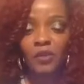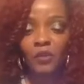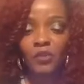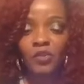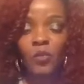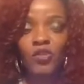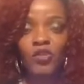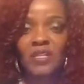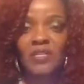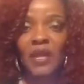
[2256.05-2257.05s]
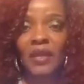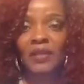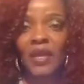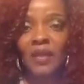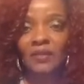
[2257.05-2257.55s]
you, you were just like
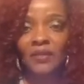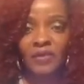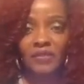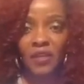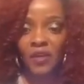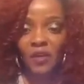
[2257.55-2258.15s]
the elephants